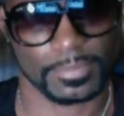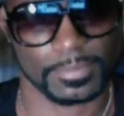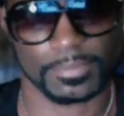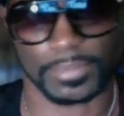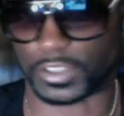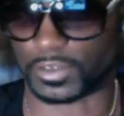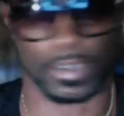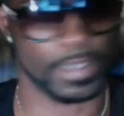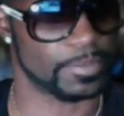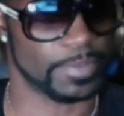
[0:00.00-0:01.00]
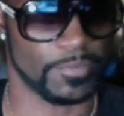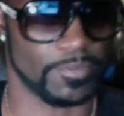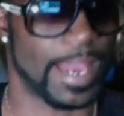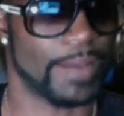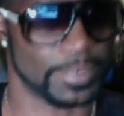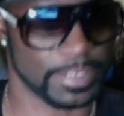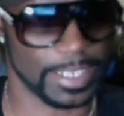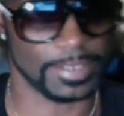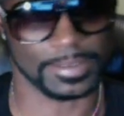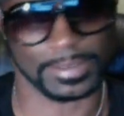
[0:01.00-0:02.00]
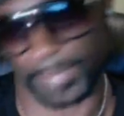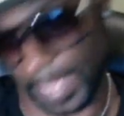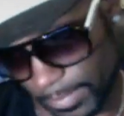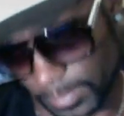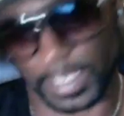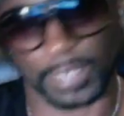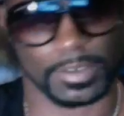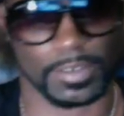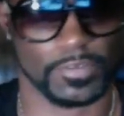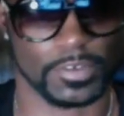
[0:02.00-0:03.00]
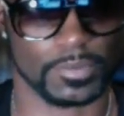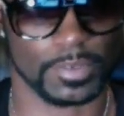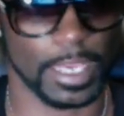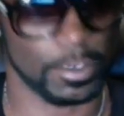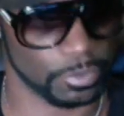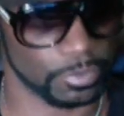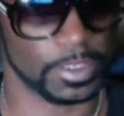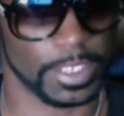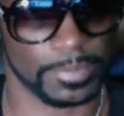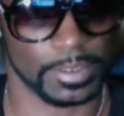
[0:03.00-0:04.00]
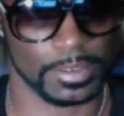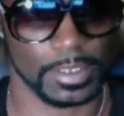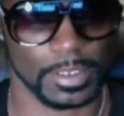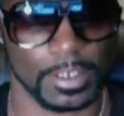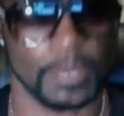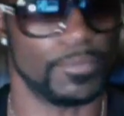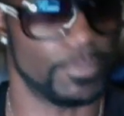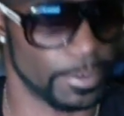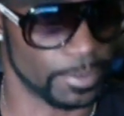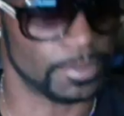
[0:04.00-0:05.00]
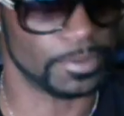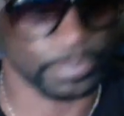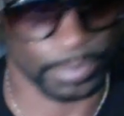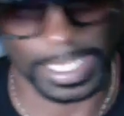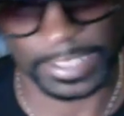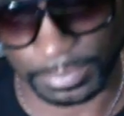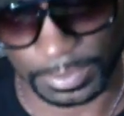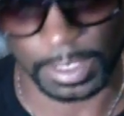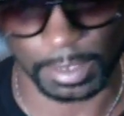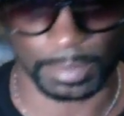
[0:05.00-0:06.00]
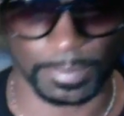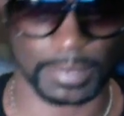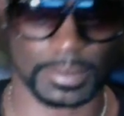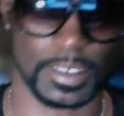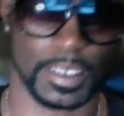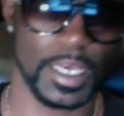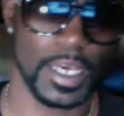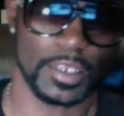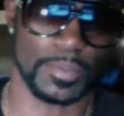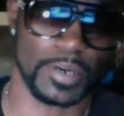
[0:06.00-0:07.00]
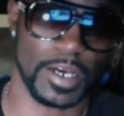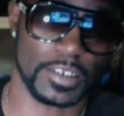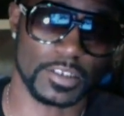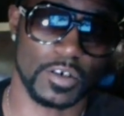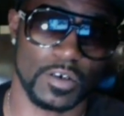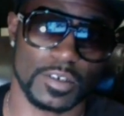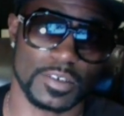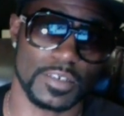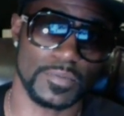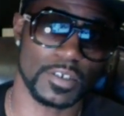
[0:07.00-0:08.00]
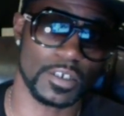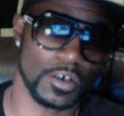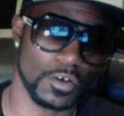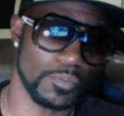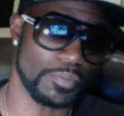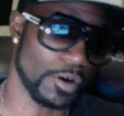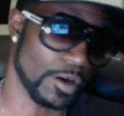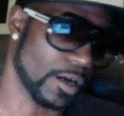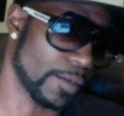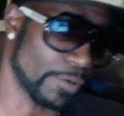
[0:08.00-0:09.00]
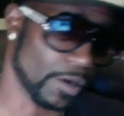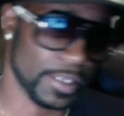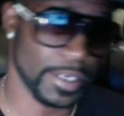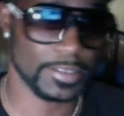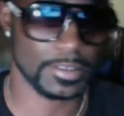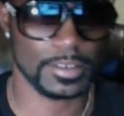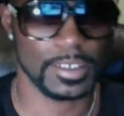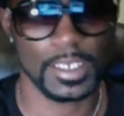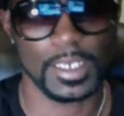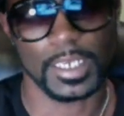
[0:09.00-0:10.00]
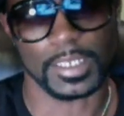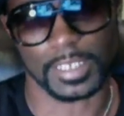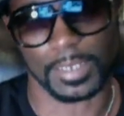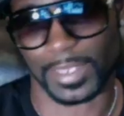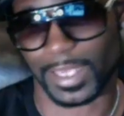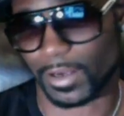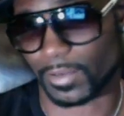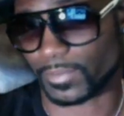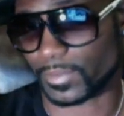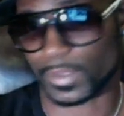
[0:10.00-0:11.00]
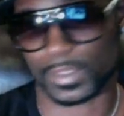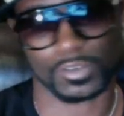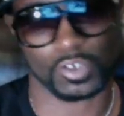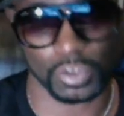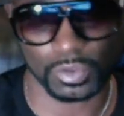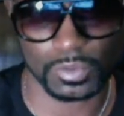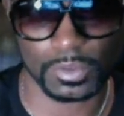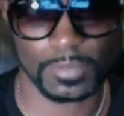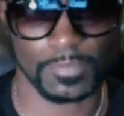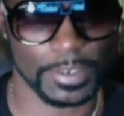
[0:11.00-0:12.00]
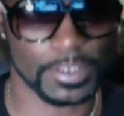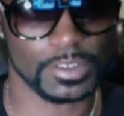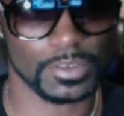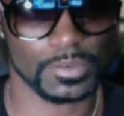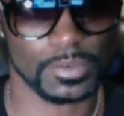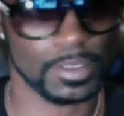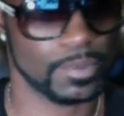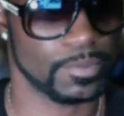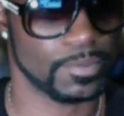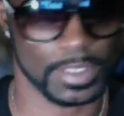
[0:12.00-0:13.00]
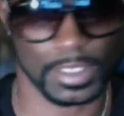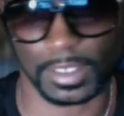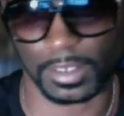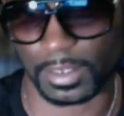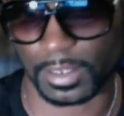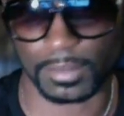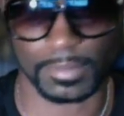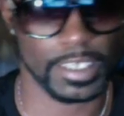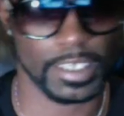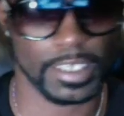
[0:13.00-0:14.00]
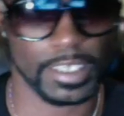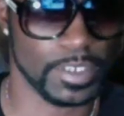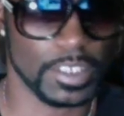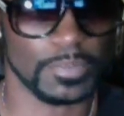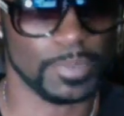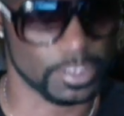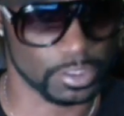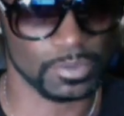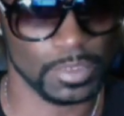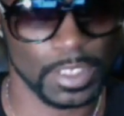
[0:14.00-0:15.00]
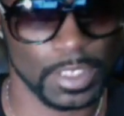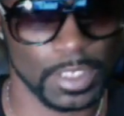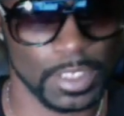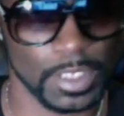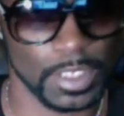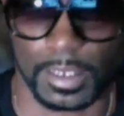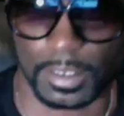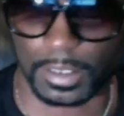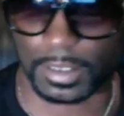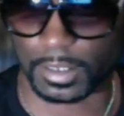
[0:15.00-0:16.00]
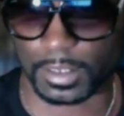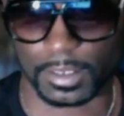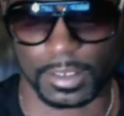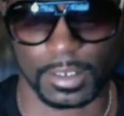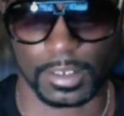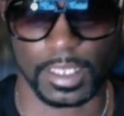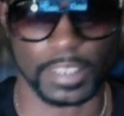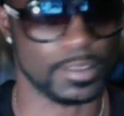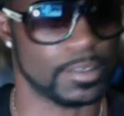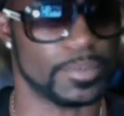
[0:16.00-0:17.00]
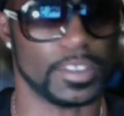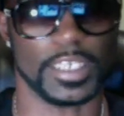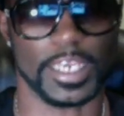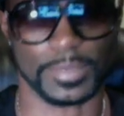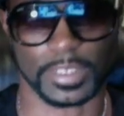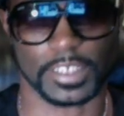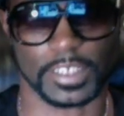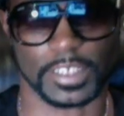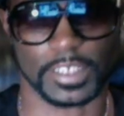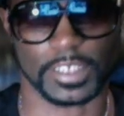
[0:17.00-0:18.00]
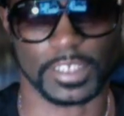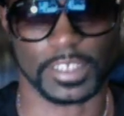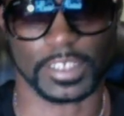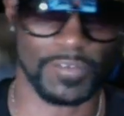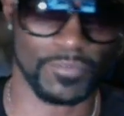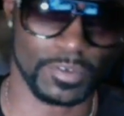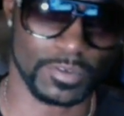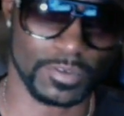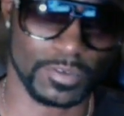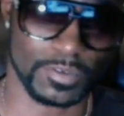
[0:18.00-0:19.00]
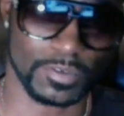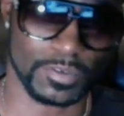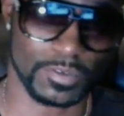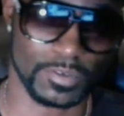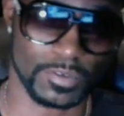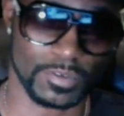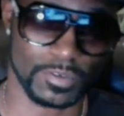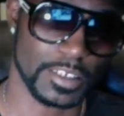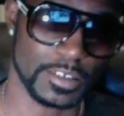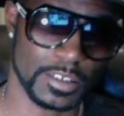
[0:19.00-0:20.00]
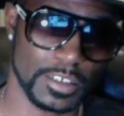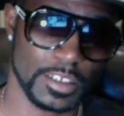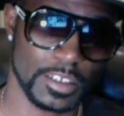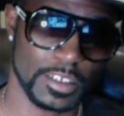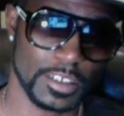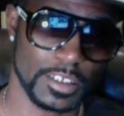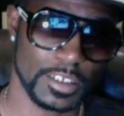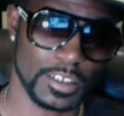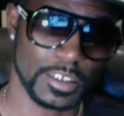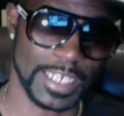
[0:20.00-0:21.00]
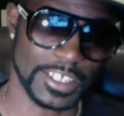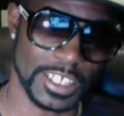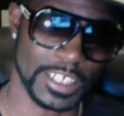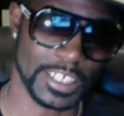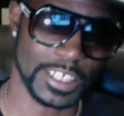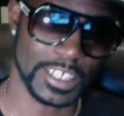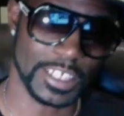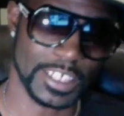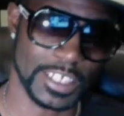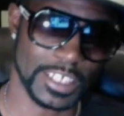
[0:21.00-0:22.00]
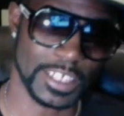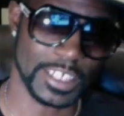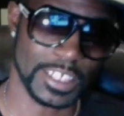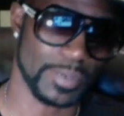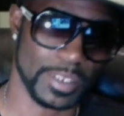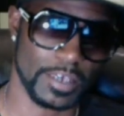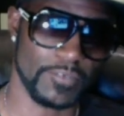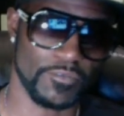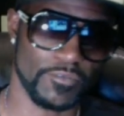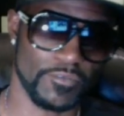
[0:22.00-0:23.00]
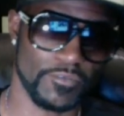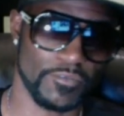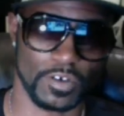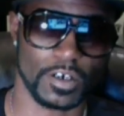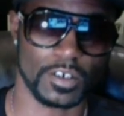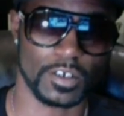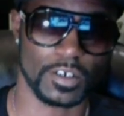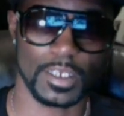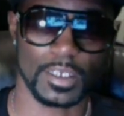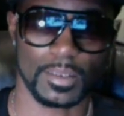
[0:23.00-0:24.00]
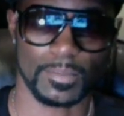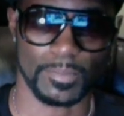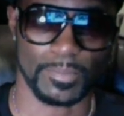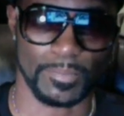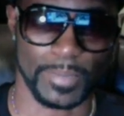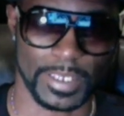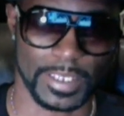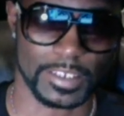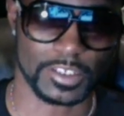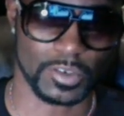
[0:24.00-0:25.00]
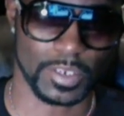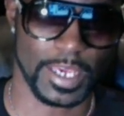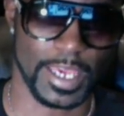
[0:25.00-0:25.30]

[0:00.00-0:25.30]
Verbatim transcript: But you don't have to pay for advertising to advertise on your phones. How huge would that be? Very huge. Well, that's what we're talking about today. The product is called Asirvia Go Bro- uh, Broadcaster. It's coming out soon, very soon, within days, weeks, but soon. And uh, it's going to be a game changer, I feel, because I feel it's going to change, not change the game, but level the playing field as far as making it so that